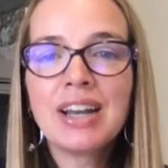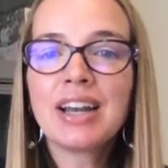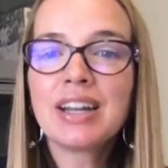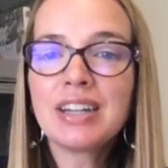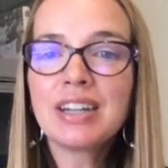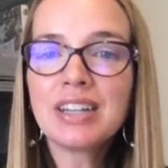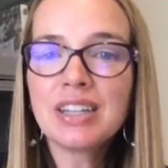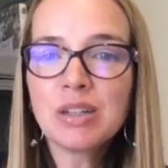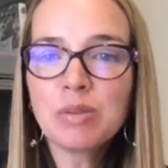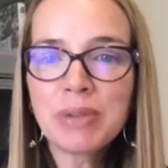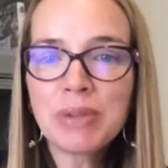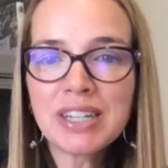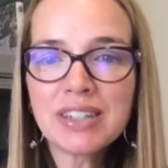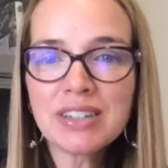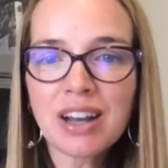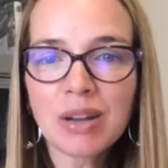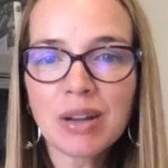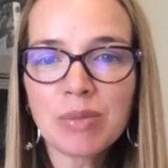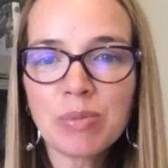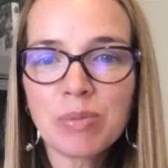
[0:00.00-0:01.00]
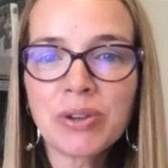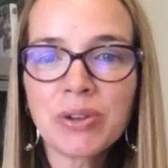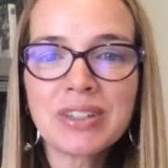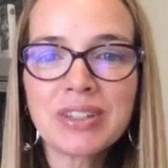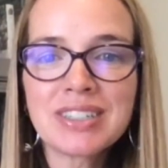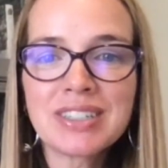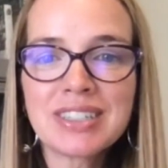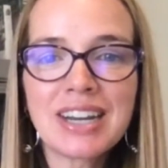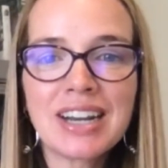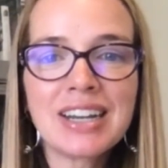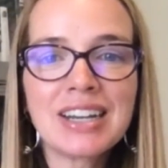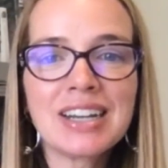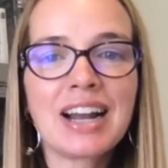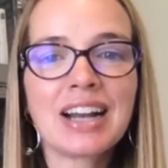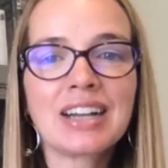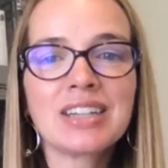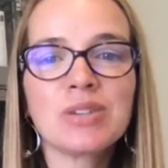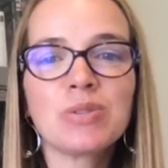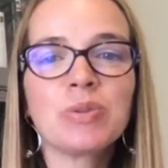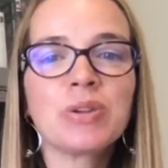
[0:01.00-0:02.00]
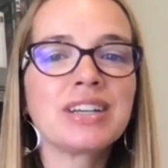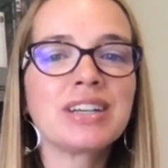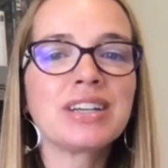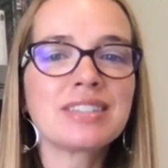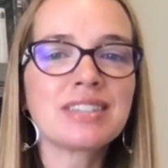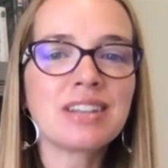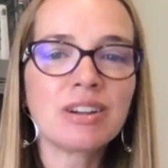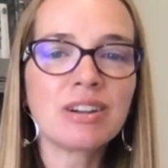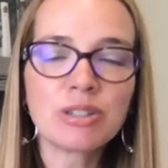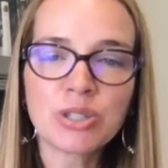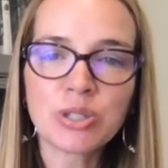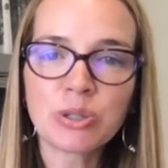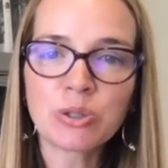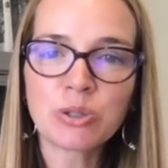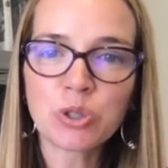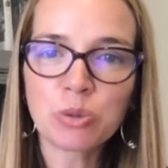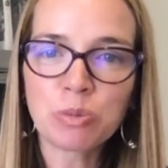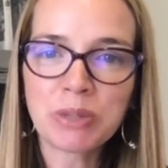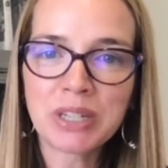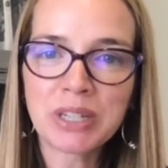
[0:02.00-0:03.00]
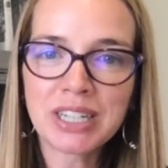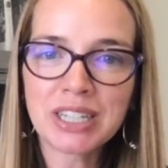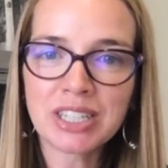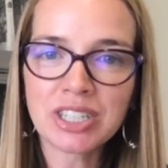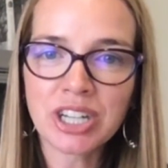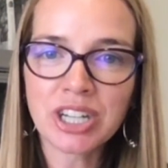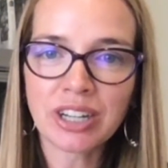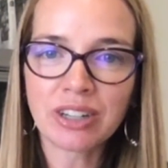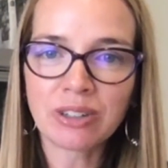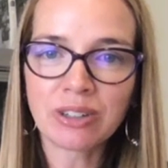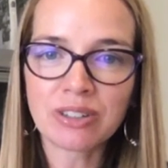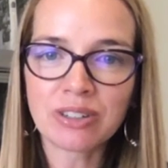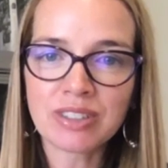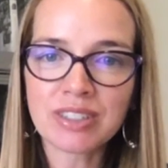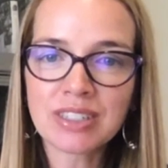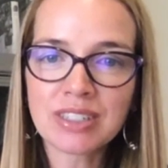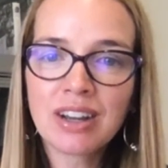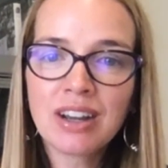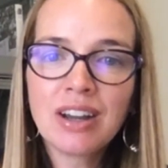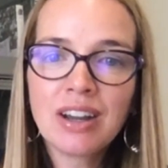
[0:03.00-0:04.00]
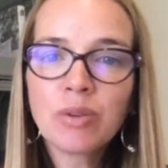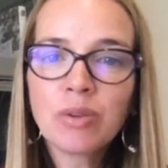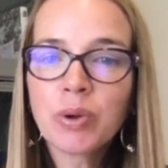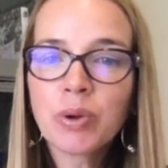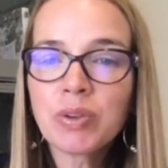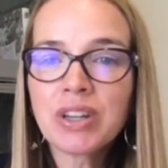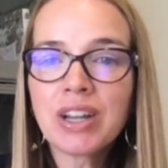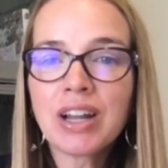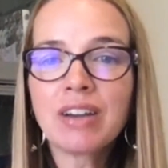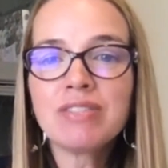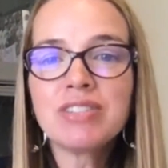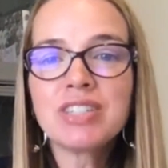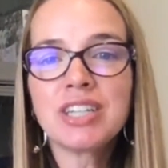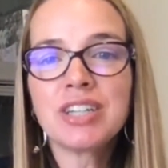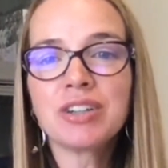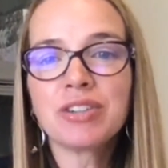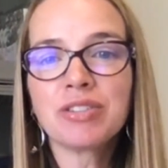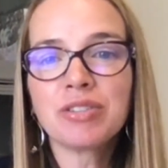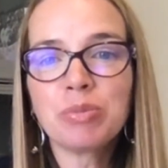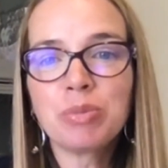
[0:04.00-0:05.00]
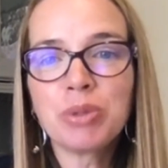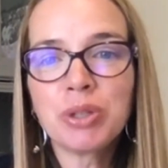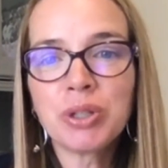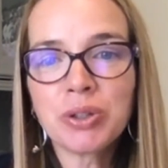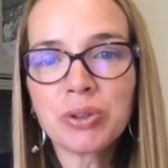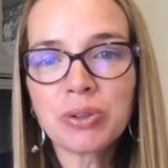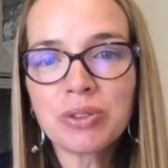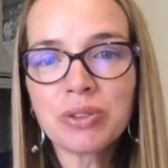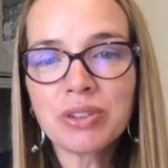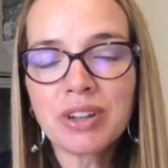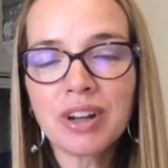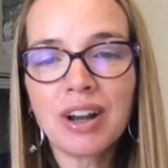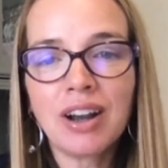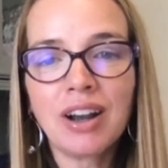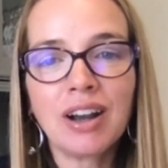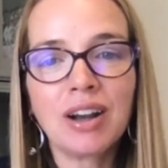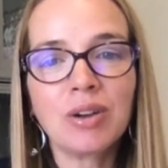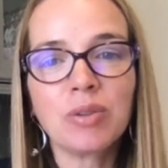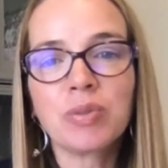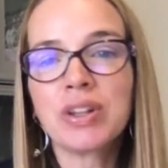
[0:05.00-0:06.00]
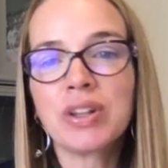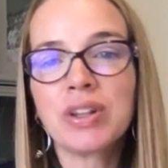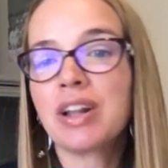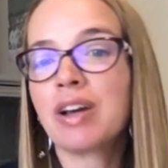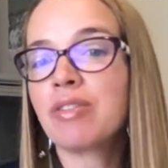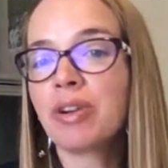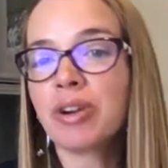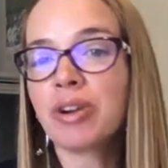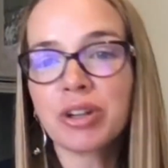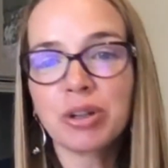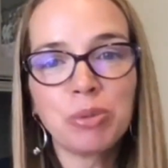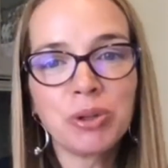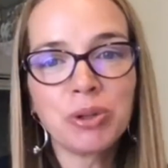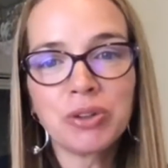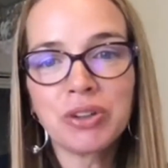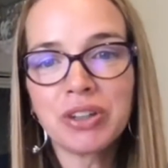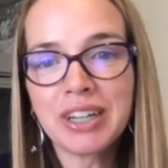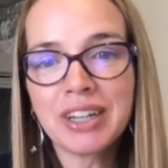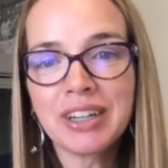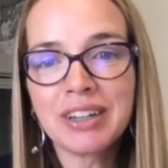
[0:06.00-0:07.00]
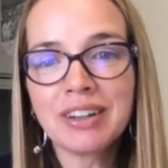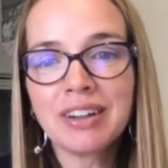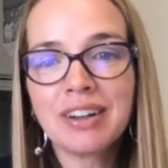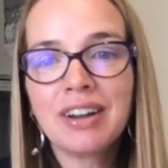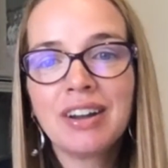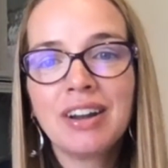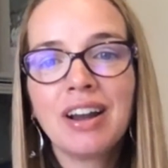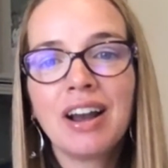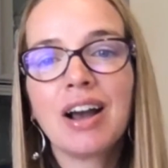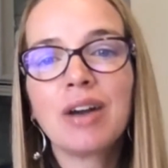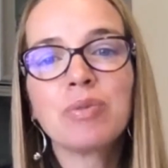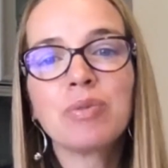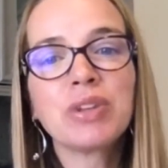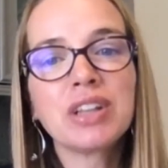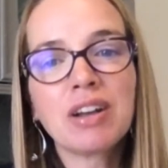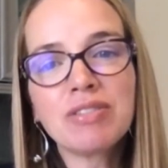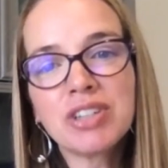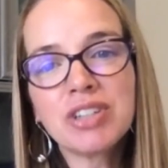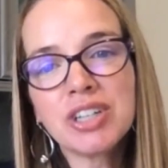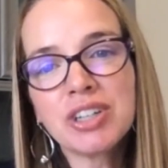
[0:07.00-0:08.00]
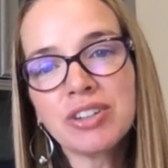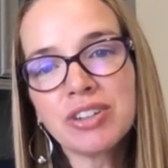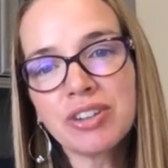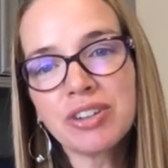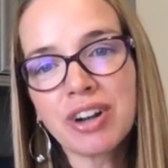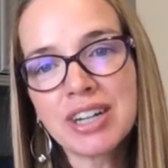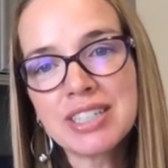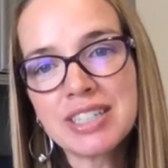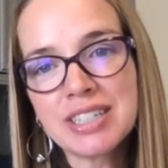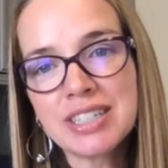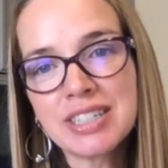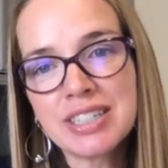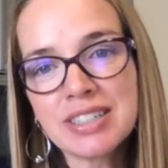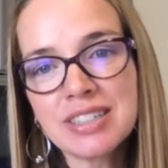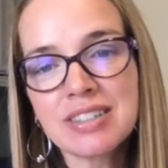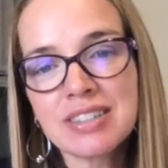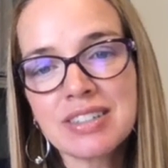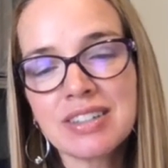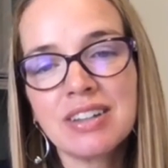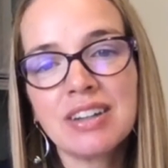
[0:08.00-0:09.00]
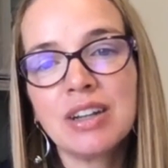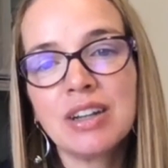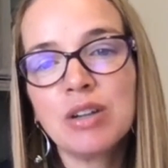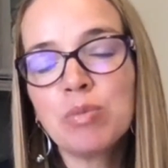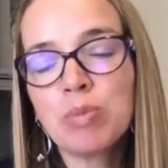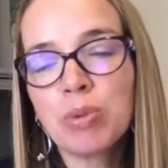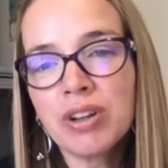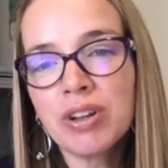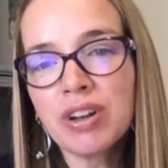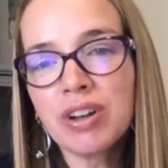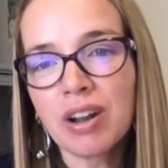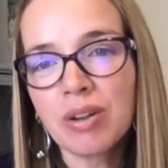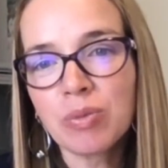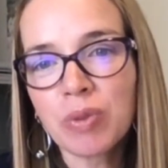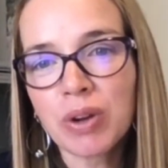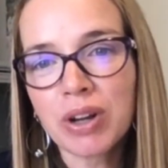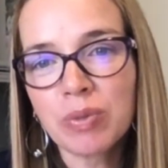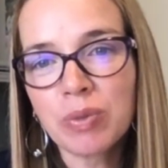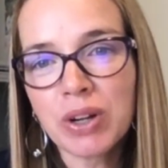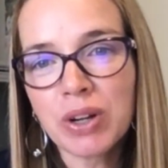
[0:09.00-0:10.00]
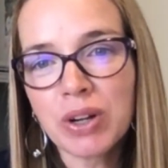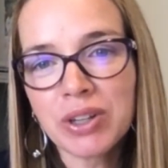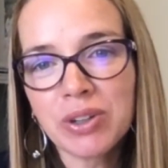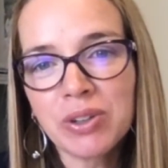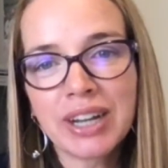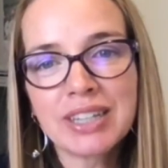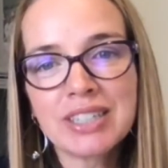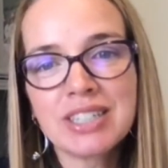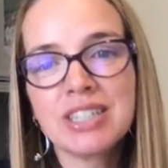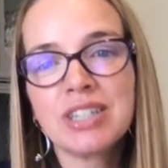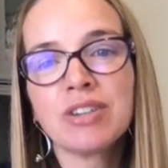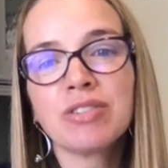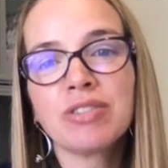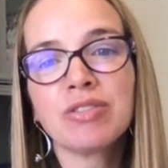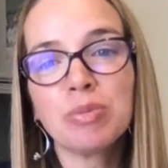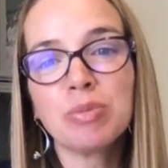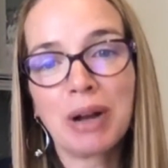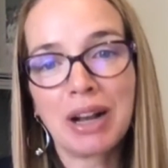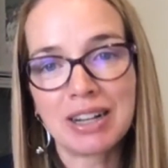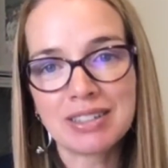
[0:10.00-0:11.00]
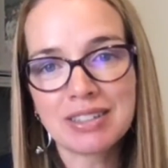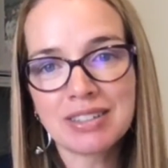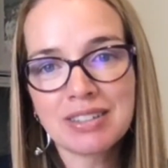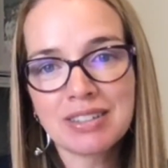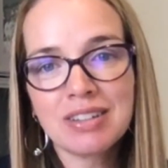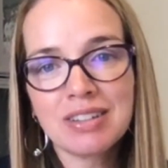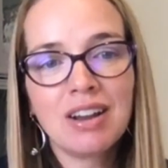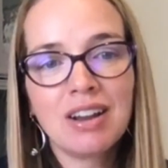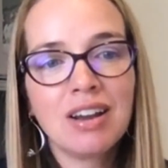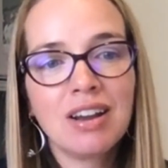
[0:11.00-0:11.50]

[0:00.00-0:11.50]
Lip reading: And in the meantime, you can stay connected with us on our social media channels. We would love to hear from you. We love our community. We'd love to hear your ideas and input on what you'd like to hear from us.